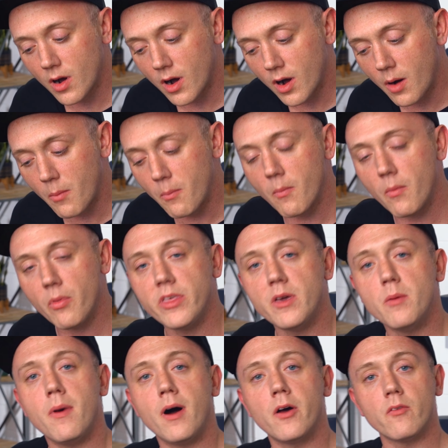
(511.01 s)

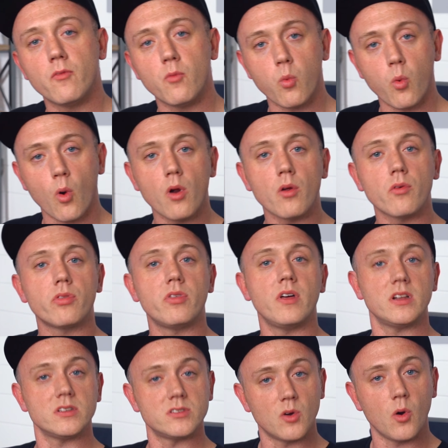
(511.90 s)
amount of worth
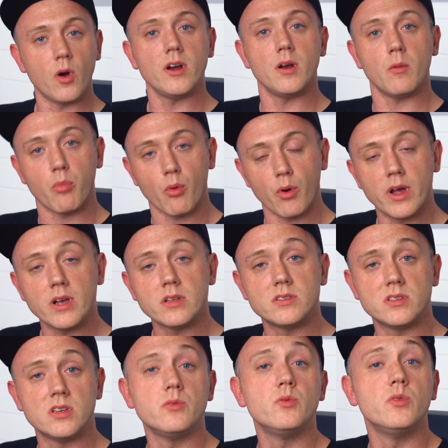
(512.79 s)
that it's going to bring
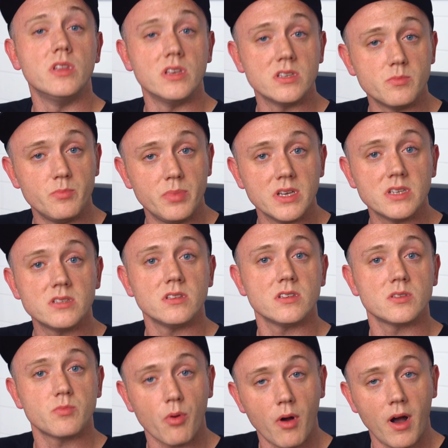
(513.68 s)
to this
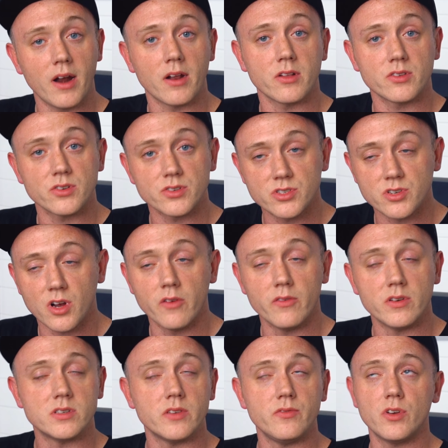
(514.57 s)
business, product, or
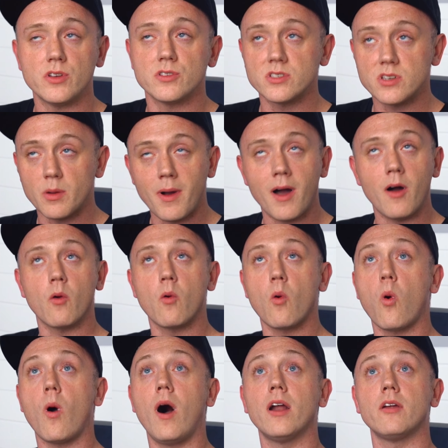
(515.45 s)
service? If you can somehow
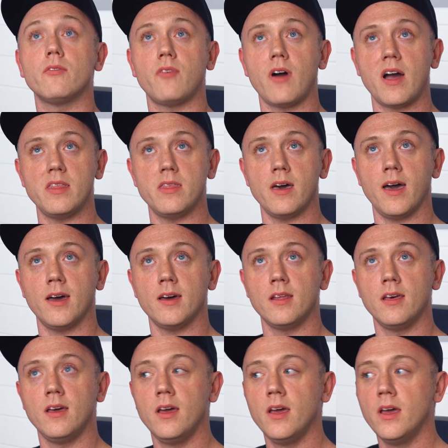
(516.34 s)
quantify
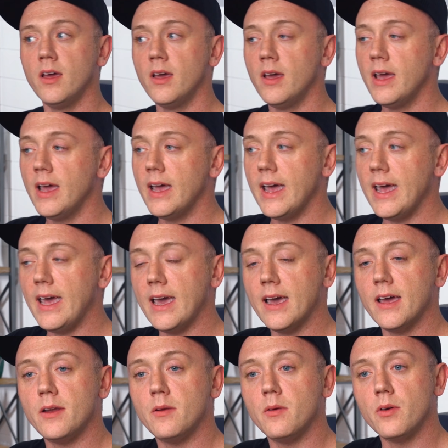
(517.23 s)
that
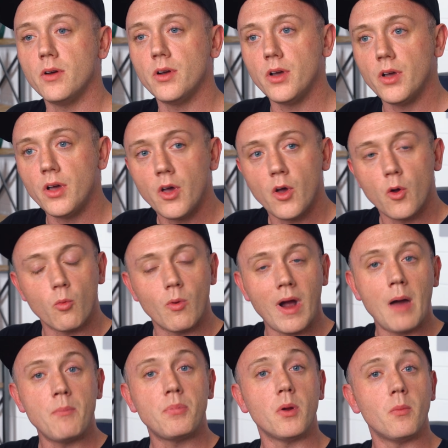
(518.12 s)
and
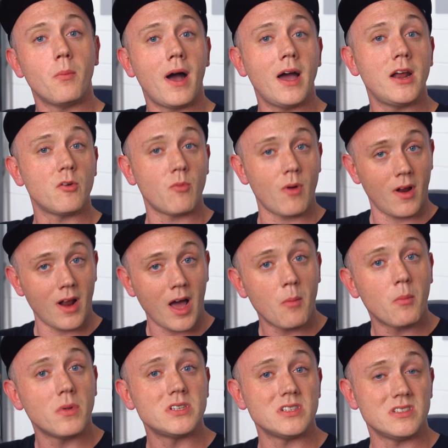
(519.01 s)
wrap your mind around
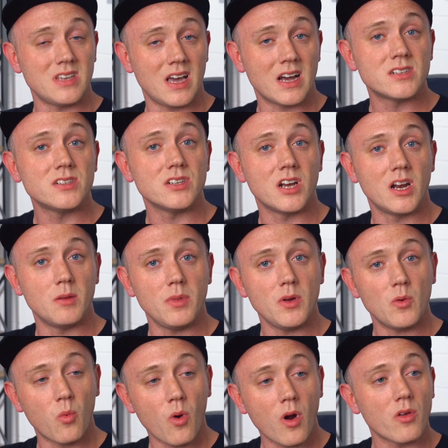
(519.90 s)
how much it's actually going to
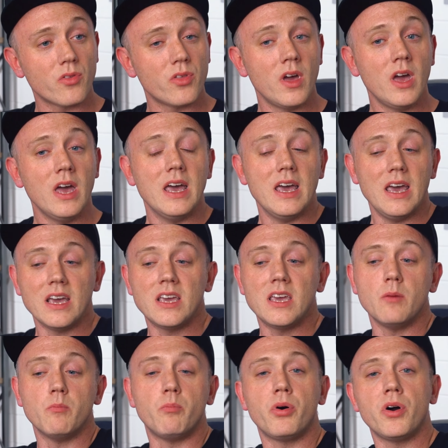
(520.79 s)
be worth, it
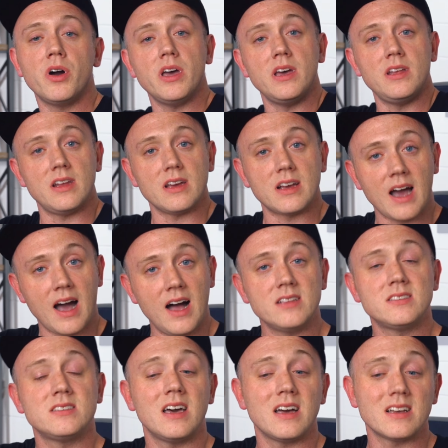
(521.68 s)
can put into
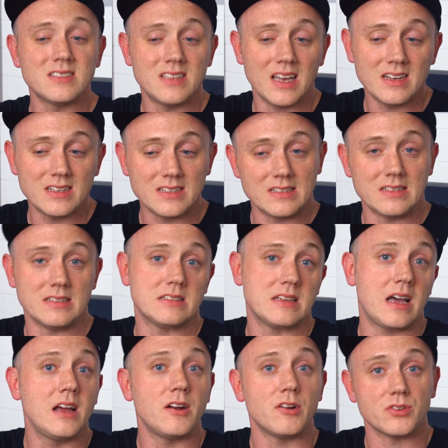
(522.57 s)
context that
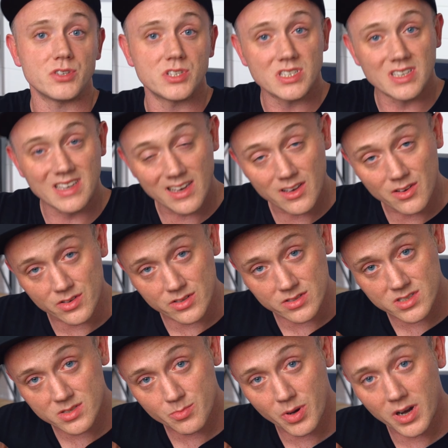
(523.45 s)
designer
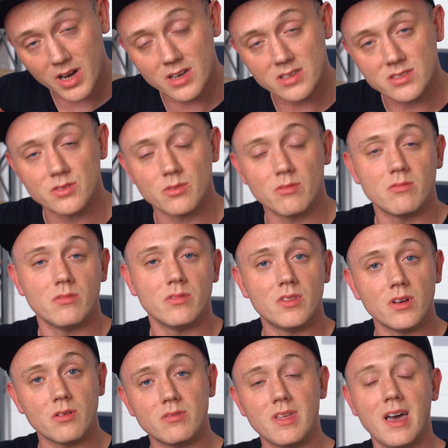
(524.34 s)
skills, because
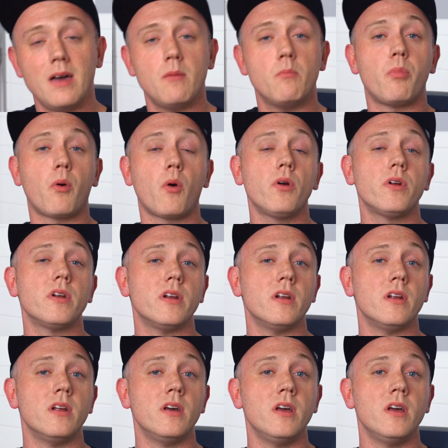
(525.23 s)
they're that important.